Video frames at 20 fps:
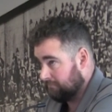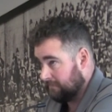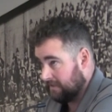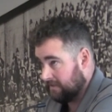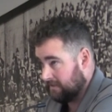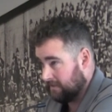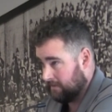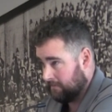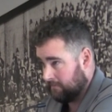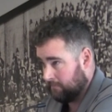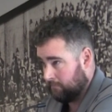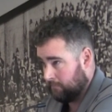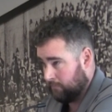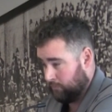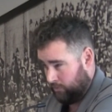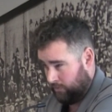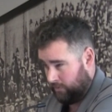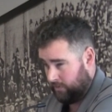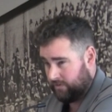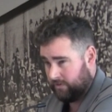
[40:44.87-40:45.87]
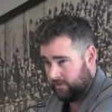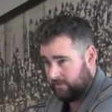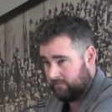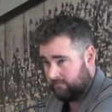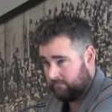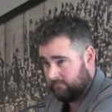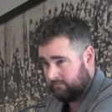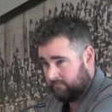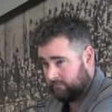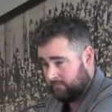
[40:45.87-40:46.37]
is it
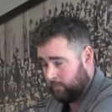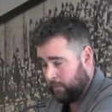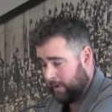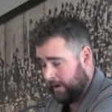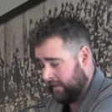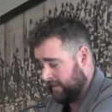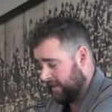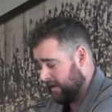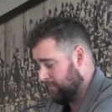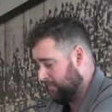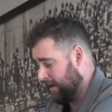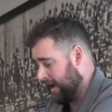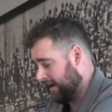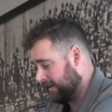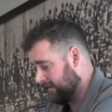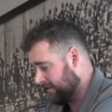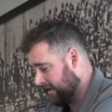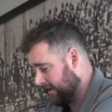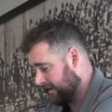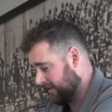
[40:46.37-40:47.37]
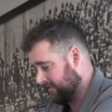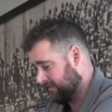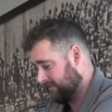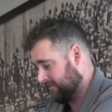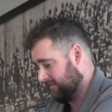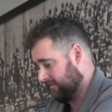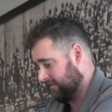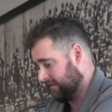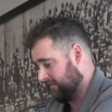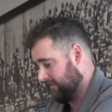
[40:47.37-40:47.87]
urgent. When are they back
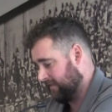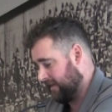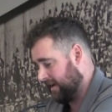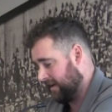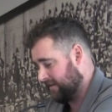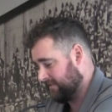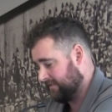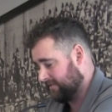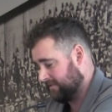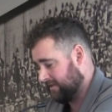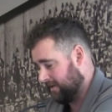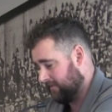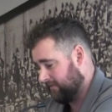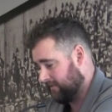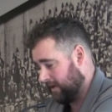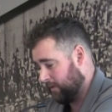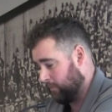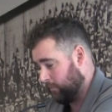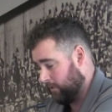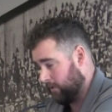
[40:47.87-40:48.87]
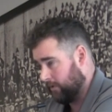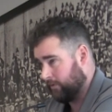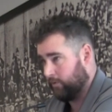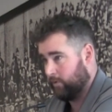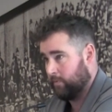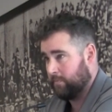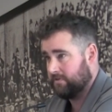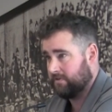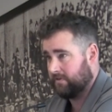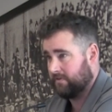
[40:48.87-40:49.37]
next? Like if the HSR for that work
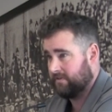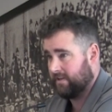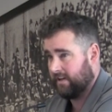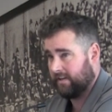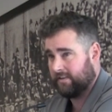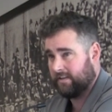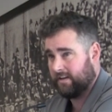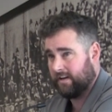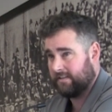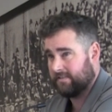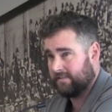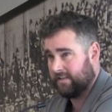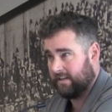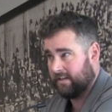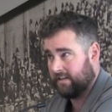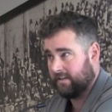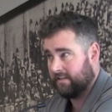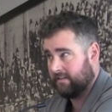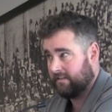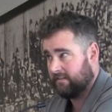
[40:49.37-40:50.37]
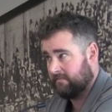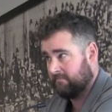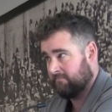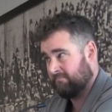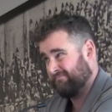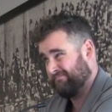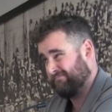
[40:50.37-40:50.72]
group is on deck the next day,